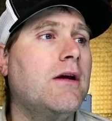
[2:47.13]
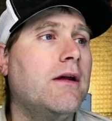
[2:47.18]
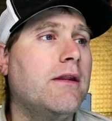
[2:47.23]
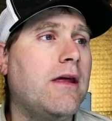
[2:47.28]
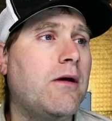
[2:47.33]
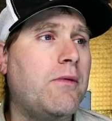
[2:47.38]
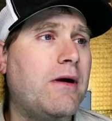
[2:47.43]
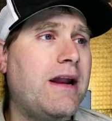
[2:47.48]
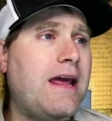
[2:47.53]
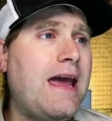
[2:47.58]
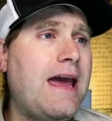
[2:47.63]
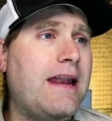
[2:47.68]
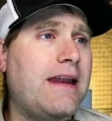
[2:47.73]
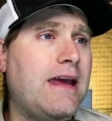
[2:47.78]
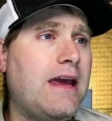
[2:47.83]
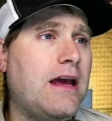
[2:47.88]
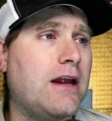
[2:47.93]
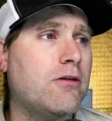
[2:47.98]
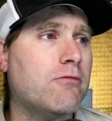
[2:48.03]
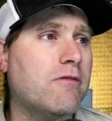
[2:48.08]
They went ahead
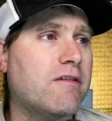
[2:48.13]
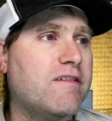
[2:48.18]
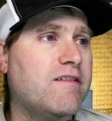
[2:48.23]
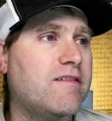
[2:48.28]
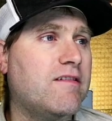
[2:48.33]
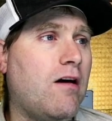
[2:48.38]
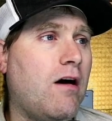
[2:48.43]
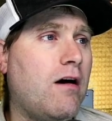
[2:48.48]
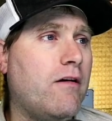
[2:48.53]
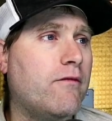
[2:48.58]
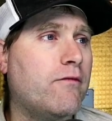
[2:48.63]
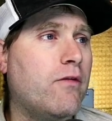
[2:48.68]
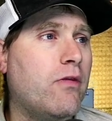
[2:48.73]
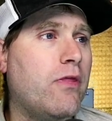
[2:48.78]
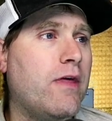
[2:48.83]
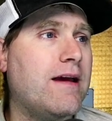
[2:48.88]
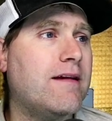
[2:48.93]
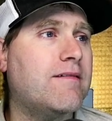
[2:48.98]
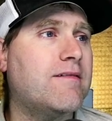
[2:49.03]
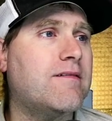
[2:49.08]
and resolved
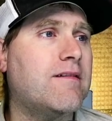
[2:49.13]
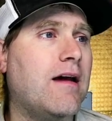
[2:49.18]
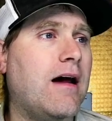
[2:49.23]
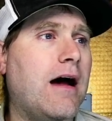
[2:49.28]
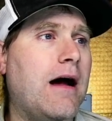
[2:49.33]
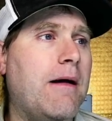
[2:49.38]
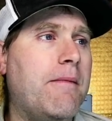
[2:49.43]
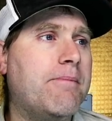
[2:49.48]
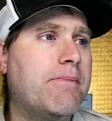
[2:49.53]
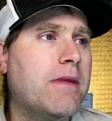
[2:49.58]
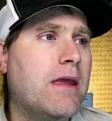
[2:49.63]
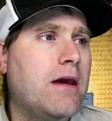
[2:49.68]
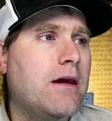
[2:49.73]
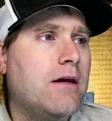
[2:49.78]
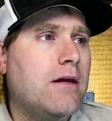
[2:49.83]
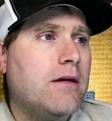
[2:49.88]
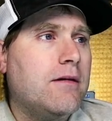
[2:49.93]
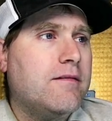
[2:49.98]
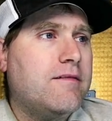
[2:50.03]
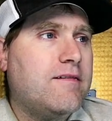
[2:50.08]
this. Um,
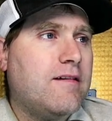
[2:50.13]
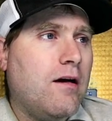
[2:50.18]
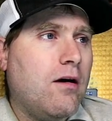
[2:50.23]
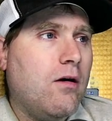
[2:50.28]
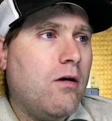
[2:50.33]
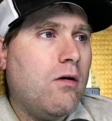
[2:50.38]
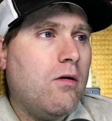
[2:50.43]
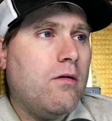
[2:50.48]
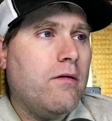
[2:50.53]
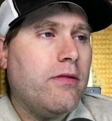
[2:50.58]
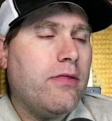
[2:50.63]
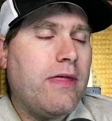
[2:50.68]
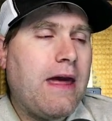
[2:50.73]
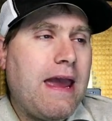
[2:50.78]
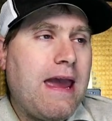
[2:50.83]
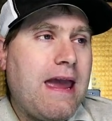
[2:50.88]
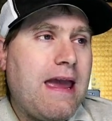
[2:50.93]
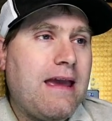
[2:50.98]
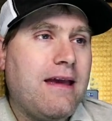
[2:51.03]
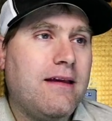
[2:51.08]
so
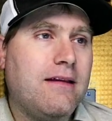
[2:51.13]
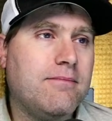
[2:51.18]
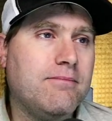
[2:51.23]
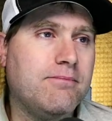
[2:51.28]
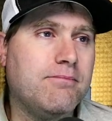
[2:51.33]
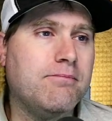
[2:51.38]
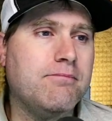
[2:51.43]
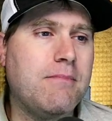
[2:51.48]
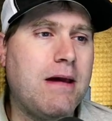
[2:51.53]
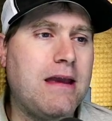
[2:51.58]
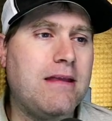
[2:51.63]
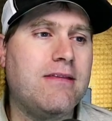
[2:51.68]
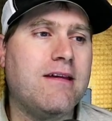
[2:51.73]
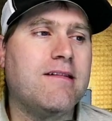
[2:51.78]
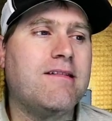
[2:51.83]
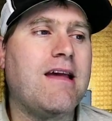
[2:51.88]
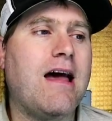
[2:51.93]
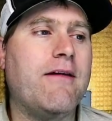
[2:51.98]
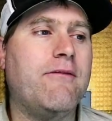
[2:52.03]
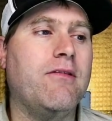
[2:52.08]
they made
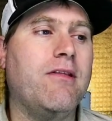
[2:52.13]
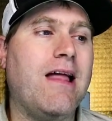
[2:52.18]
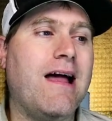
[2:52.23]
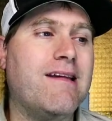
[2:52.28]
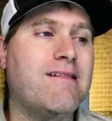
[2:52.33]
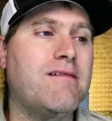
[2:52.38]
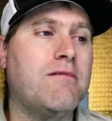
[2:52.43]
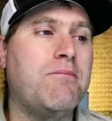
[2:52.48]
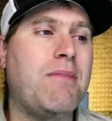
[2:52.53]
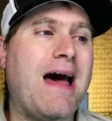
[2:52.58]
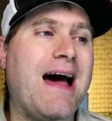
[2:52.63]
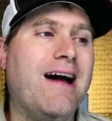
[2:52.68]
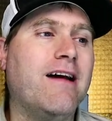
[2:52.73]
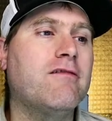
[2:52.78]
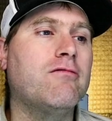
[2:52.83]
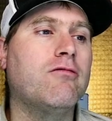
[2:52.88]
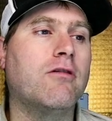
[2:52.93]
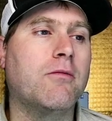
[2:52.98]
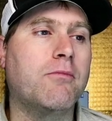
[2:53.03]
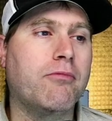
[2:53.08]
this have less
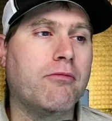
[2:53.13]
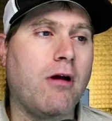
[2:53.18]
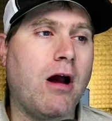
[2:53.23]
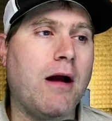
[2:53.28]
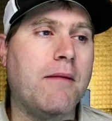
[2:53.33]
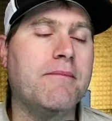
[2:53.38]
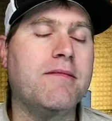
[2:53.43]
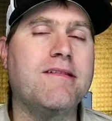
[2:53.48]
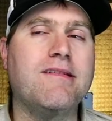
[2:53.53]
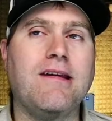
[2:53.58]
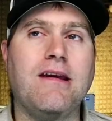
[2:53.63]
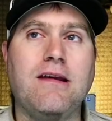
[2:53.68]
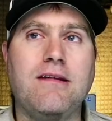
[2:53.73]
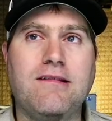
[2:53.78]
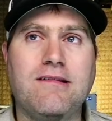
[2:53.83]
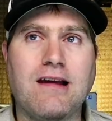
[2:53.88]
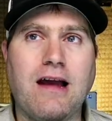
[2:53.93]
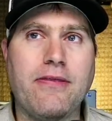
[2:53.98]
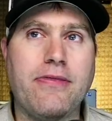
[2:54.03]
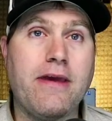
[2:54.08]
password prompts
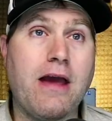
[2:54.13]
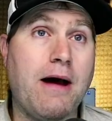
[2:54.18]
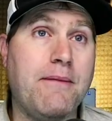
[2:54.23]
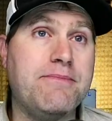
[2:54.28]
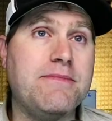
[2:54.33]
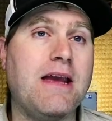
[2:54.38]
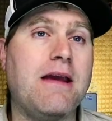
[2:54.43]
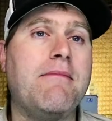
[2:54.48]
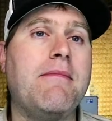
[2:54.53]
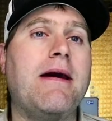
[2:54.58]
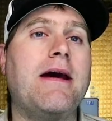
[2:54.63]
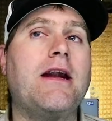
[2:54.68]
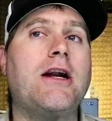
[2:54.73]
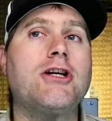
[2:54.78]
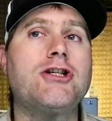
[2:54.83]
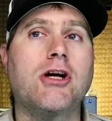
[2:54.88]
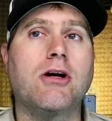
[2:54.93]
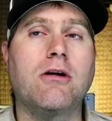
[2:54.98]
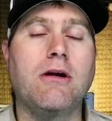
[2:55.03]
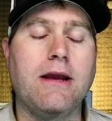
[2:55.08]
inside the update
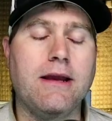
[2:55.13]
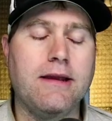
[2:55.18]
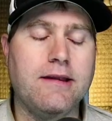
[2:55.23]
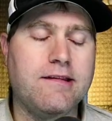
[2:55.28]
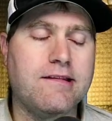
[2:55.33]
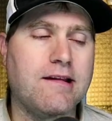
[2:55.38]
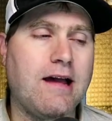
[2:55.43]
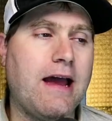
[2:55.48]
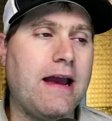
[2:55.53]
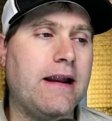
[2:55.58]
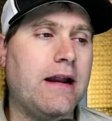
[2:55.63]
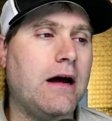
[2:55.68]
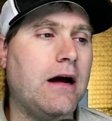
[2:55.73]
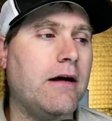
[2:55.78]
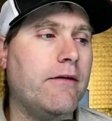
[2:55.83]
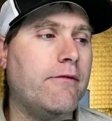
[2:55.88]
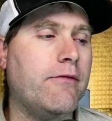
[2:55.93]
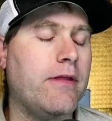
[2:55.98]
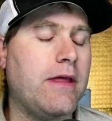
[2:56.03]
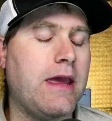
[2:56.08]
manager, inside
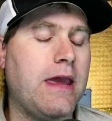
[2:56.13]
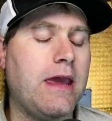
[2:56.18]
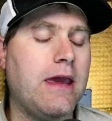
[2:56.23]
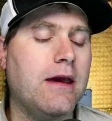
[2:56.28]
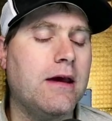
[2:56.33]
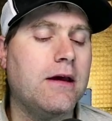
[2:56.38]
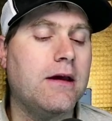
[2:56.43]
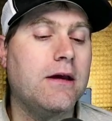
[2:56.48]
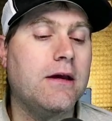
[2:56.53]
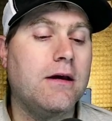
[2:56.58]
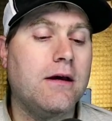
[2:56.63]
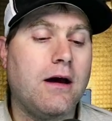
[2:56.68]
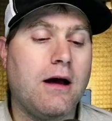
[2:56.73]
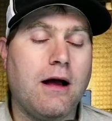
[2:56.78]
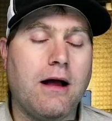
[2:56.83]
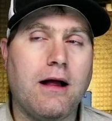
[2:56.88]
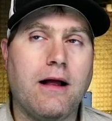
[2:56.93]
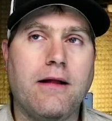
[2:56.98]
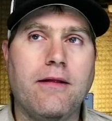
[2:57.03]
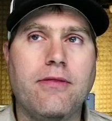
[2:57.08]
of the
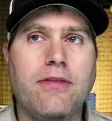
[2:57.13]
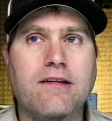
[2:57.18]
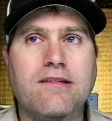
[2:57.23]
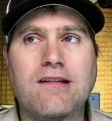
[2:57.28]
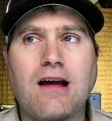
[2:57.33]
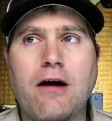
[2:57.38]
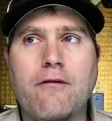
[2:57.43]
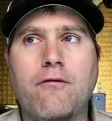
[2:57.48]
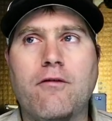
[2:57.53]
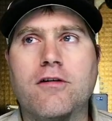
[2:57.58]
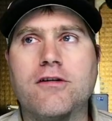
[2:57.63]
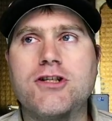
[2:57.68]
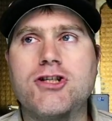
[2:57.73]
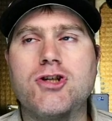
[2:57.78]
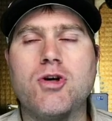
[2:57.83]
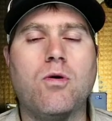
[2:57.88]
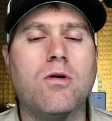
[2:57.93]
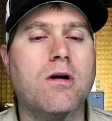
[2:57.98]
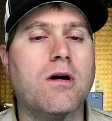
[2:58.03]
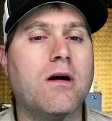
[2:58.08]
uh, the software
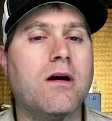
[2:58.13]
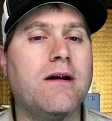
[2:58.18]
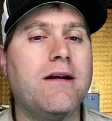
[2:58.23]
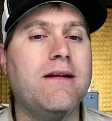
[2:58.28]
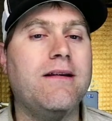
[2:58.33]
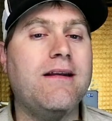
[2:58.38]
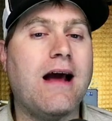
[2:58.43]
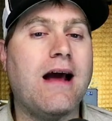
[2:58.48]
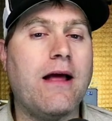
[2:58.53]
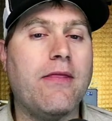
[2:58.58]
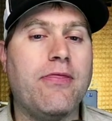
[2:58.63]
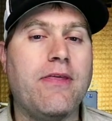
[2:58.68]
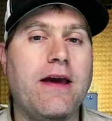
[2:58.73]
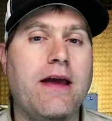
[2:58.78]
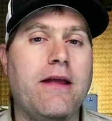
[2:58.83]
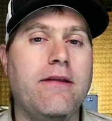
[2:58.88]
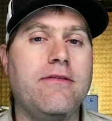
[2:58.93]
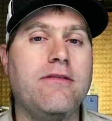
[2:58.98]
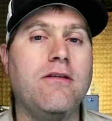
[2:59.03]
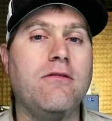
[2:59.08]
store. Not
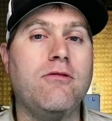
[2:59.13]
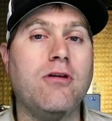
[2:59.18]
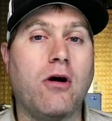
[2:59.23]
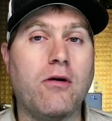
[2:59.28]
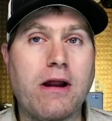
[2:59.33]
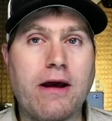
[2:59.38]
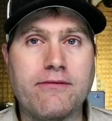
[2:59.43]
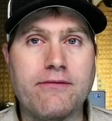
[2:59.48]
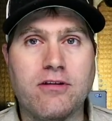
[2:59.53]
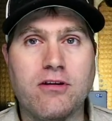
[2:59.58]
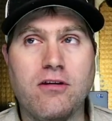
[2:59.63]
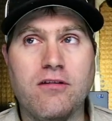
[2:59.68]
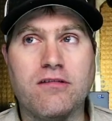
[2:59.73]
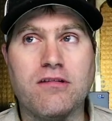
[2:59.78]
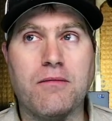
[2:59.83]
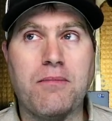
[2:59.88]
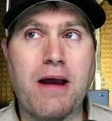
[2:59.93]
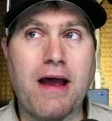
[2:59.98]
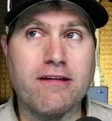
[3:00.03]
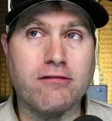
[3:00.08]
that you don't have to use
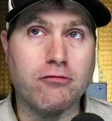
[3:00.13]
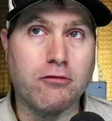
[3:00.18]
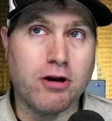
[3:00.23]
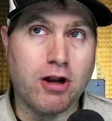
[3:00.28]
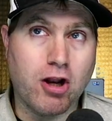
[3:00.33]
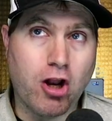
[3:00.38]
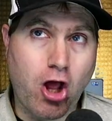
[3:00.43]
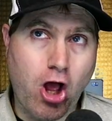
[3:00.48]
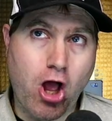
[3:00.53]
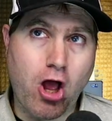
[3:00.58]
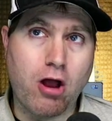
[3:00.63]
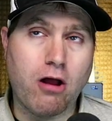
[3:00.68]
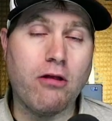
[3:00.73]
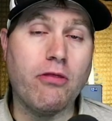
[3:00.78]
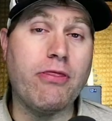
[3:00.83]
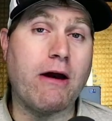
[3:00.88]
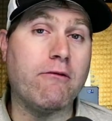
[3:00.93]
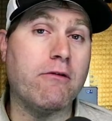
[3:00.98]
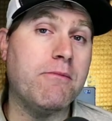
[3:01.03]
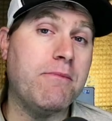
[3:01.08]
the password at all.
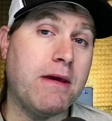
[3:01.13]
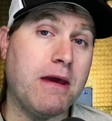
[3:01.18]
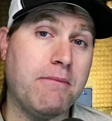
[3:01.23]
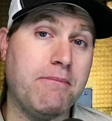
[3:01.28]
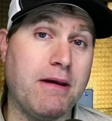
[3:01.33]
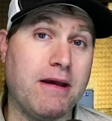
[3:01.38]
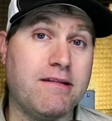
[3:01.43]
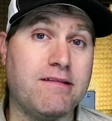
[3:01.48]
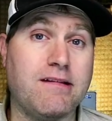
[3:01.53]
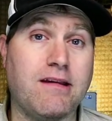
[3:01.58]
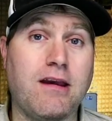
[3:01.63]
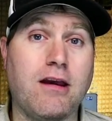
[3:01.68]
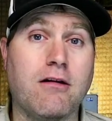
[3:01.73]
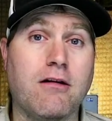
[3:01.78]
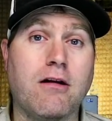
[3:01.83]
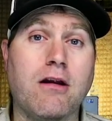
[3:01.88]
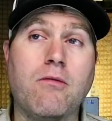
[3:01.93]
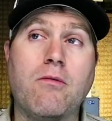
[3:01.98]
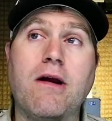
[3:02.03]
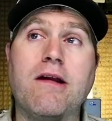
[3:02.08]
That would be a big
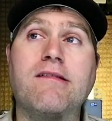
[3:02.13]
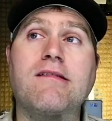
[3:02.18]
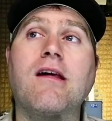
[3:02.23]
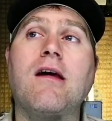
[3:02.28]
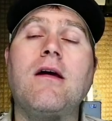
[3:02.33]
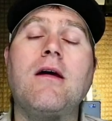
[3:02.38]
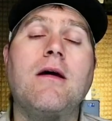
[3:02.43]
security risk,